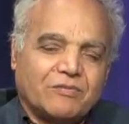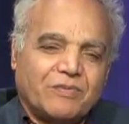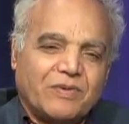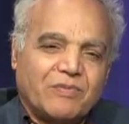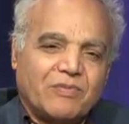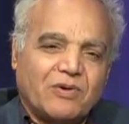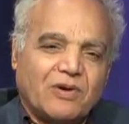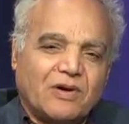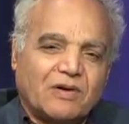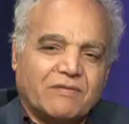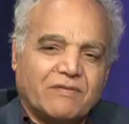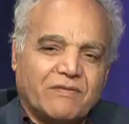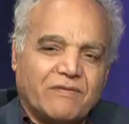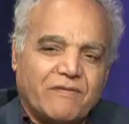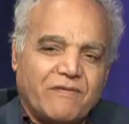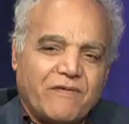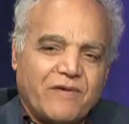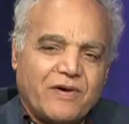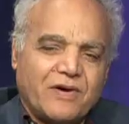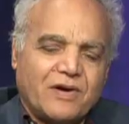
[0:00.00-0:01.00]
People are
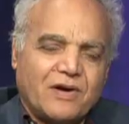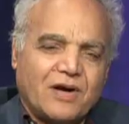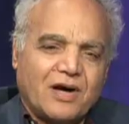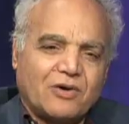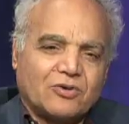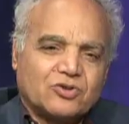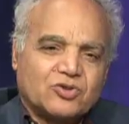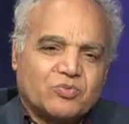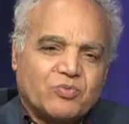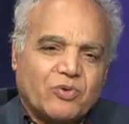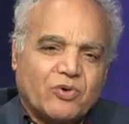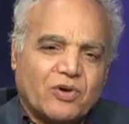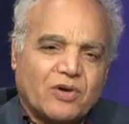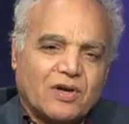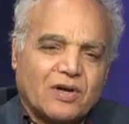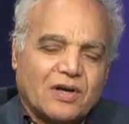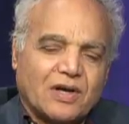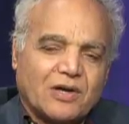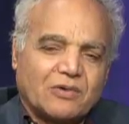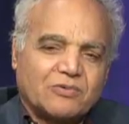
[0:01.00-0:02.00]
very
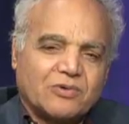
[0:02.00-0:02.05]
outspoken now.